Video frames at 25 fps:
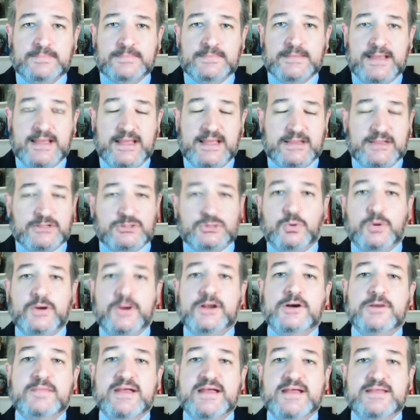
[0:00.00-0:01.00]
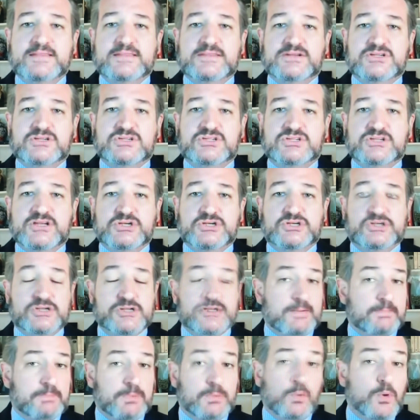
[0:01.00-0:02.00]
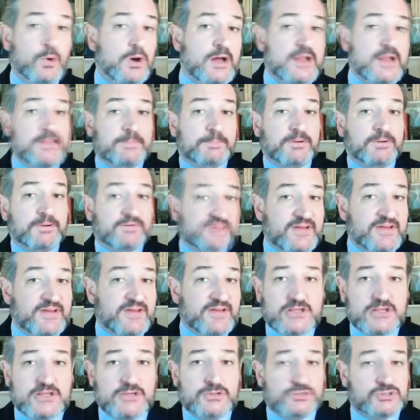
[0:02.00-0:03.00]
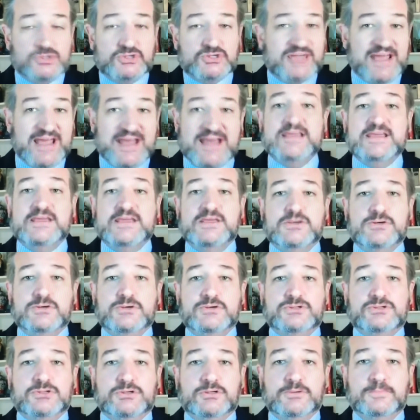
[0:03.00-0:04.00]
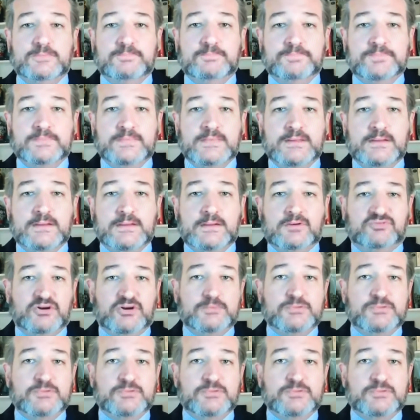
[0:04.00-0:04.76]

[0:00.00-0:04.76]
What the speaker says: And Twitter made the decision, number one, to prevent any user, from